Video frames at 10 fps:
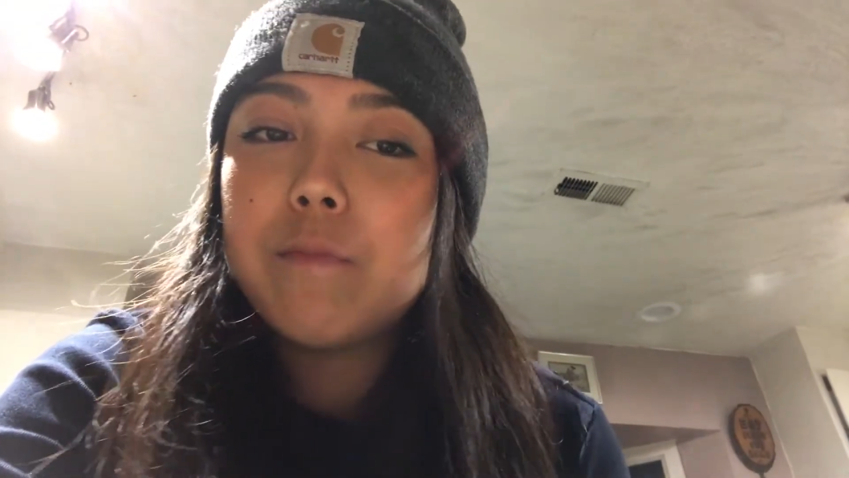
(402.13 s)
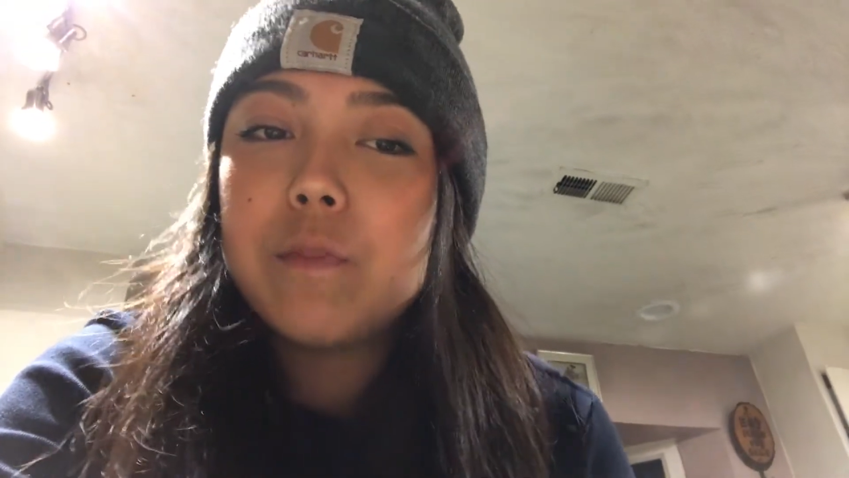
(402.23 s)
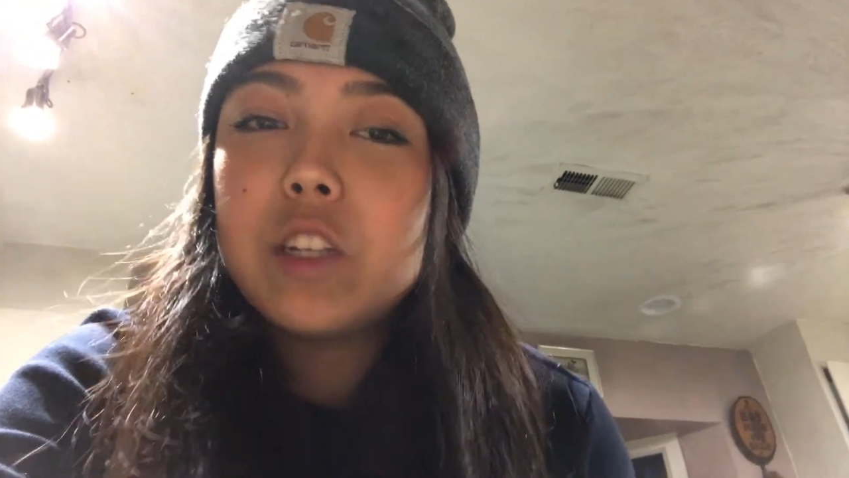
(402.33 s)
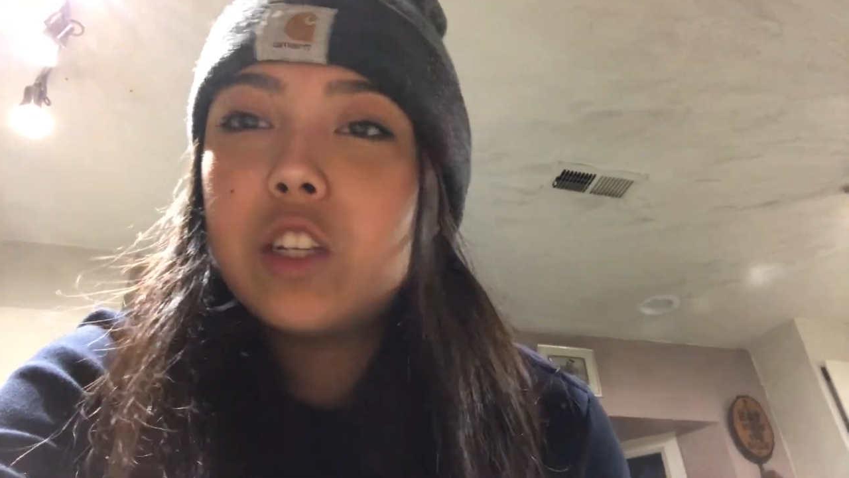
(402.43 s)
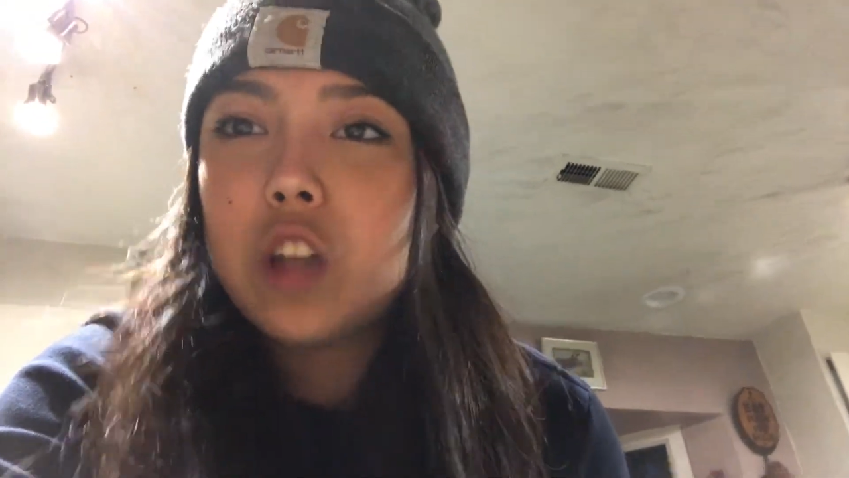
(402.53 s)

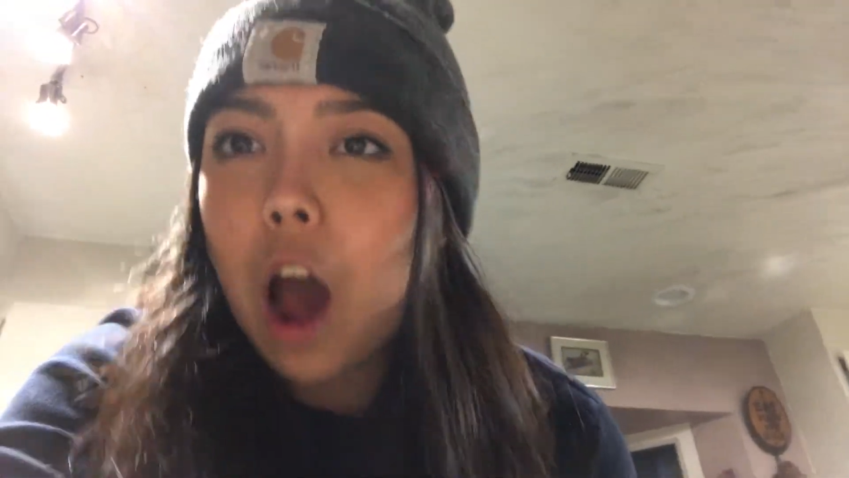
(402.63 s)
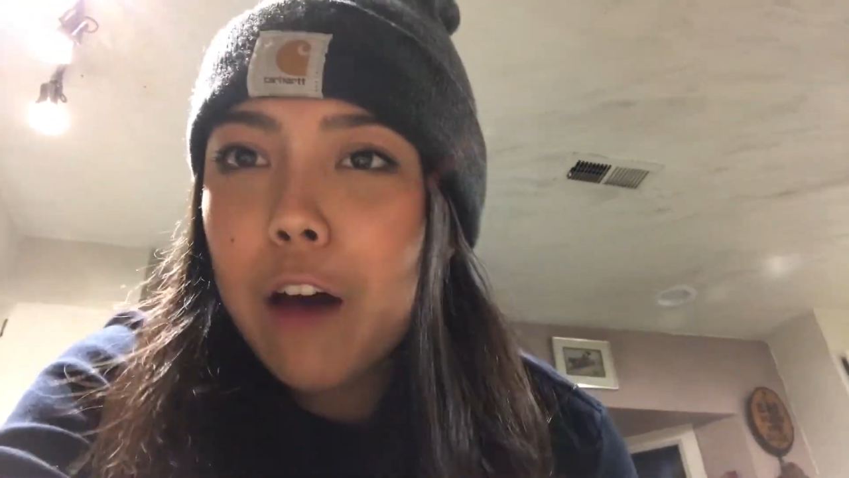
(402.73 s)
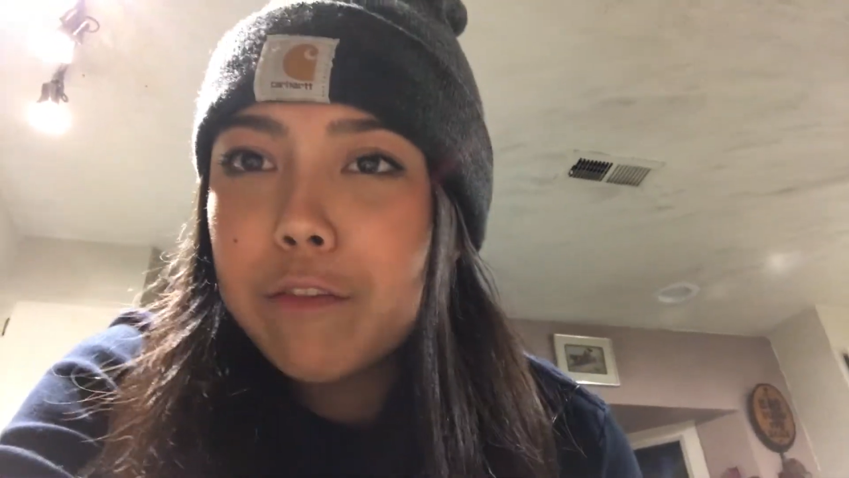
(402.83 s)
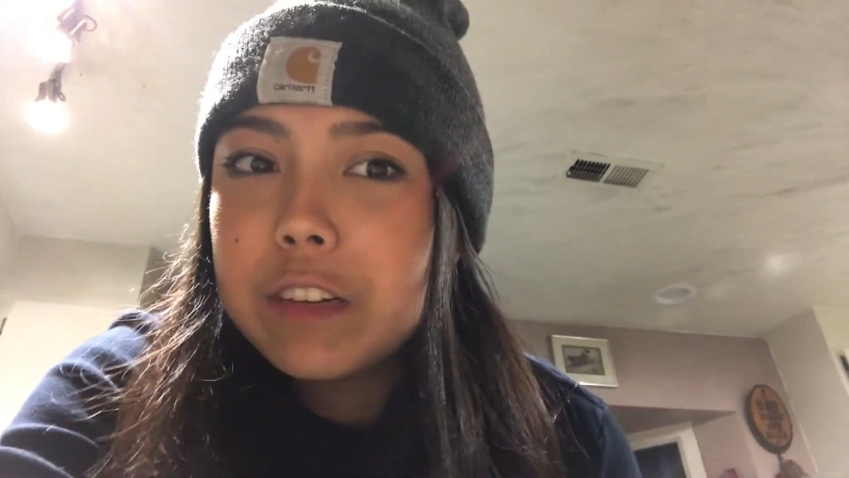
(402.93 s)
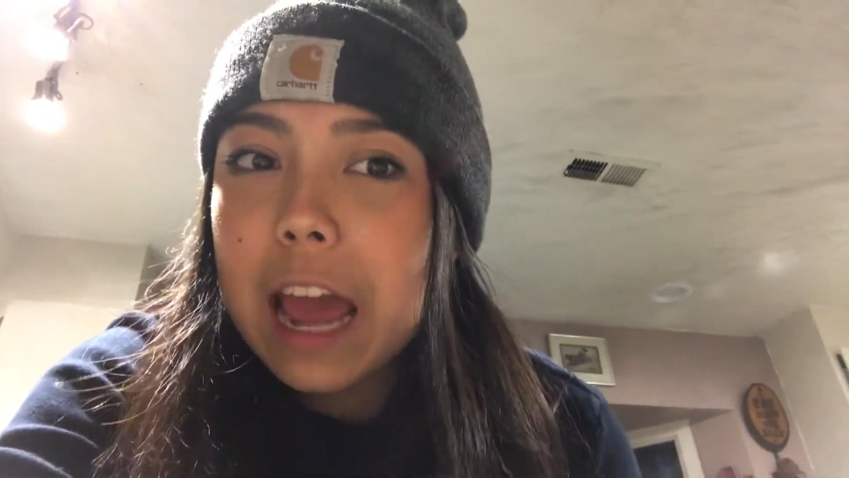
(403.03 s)

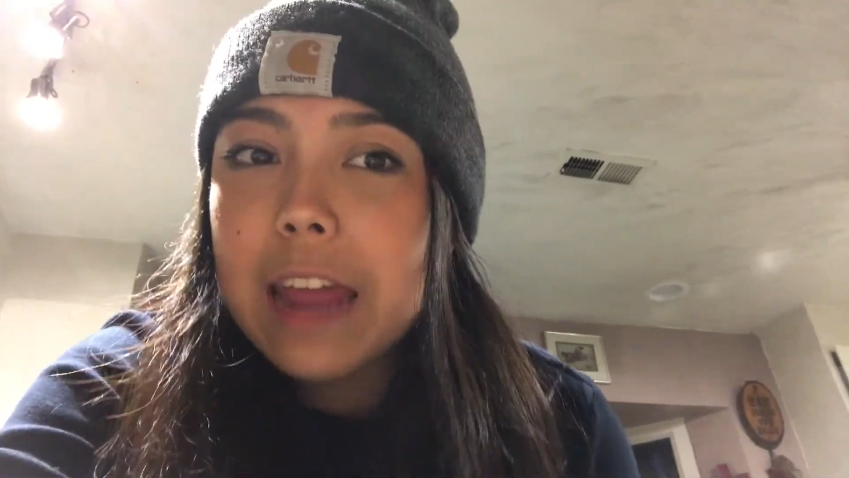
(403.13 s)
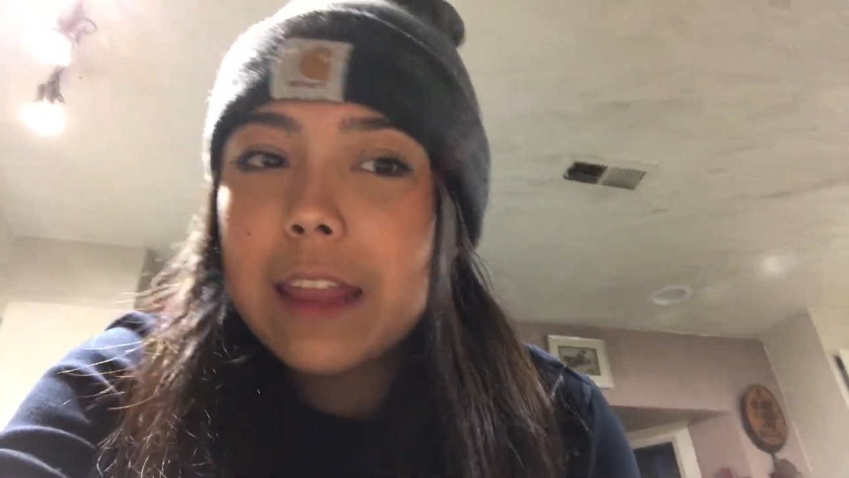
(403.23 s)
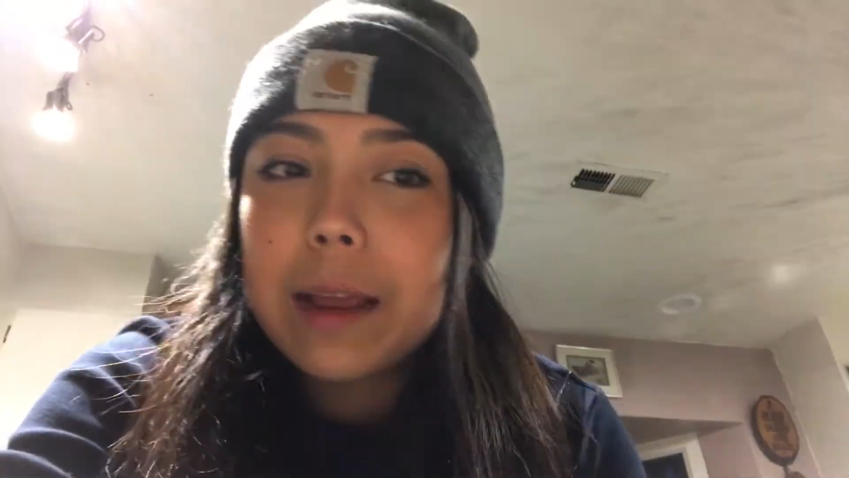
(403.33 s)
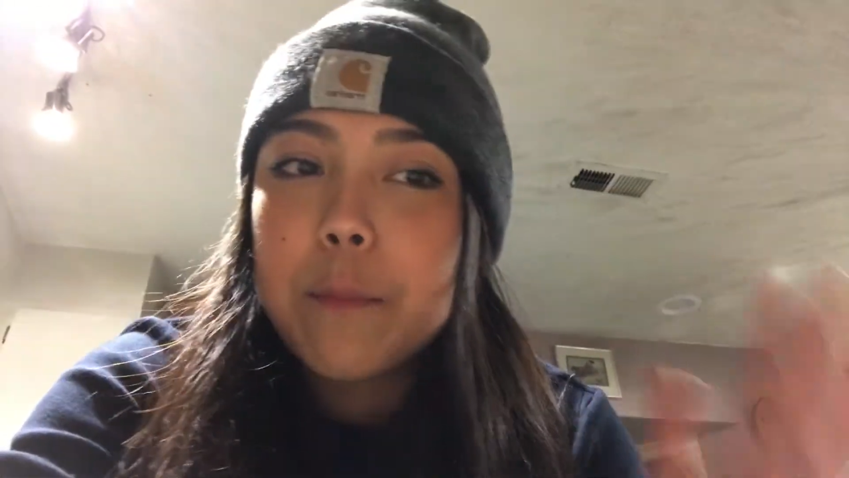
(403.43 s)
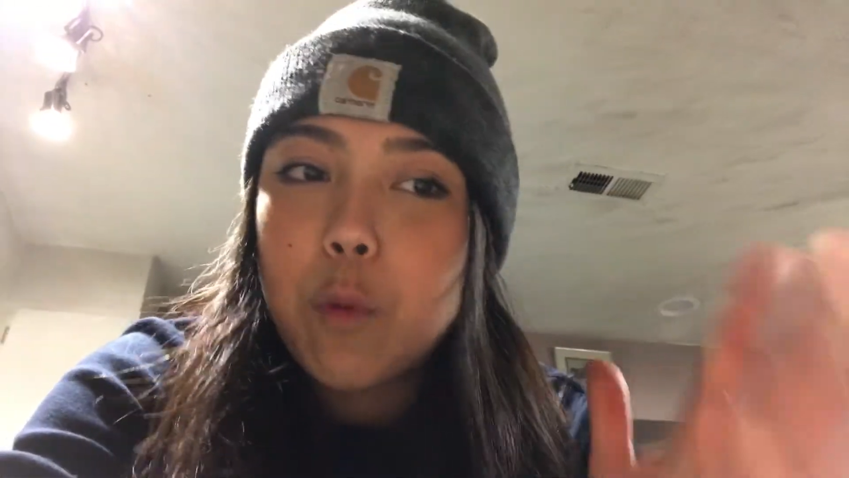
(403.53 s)
soft and
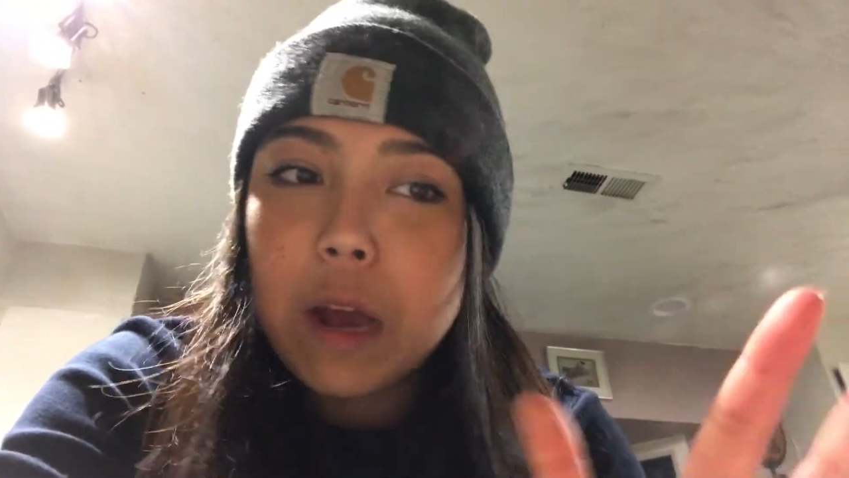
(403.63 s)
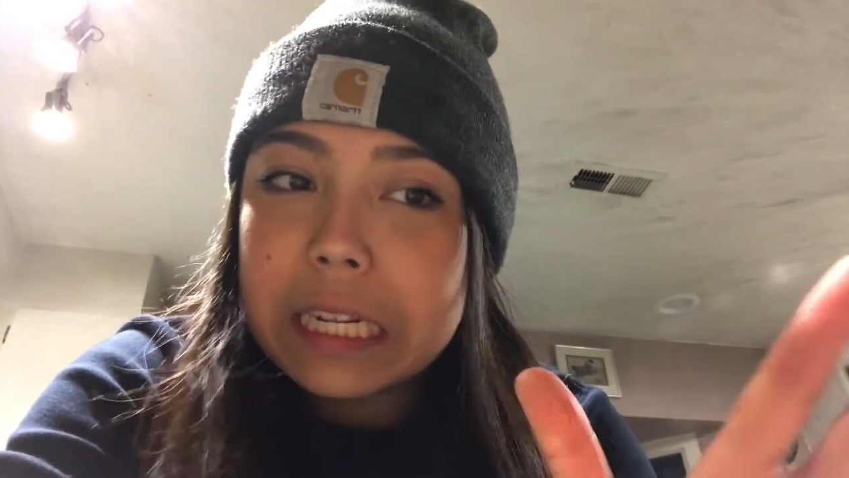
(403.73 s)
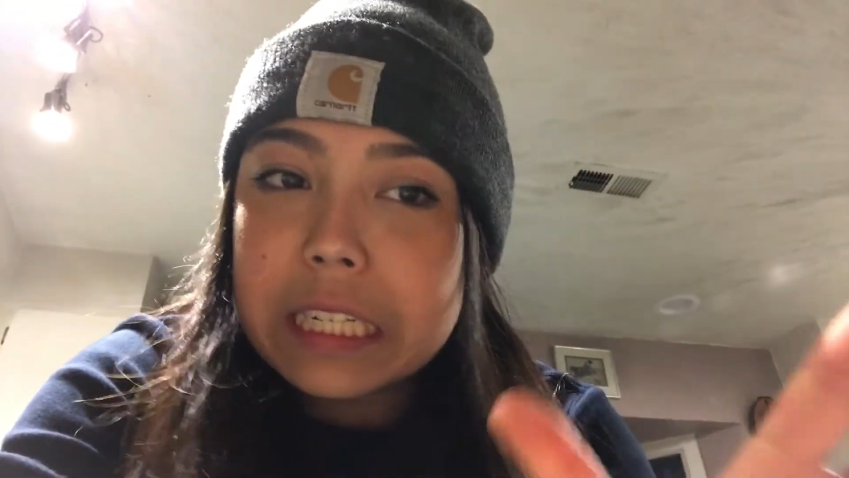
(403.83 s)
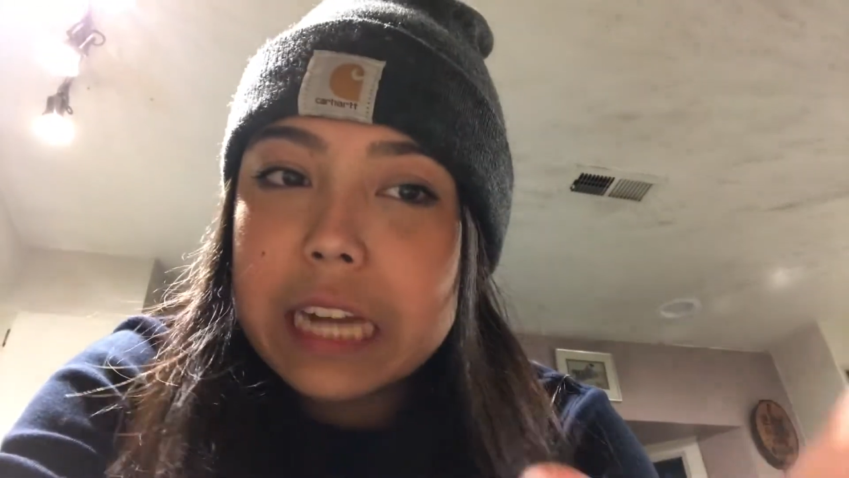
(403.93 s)
like moist,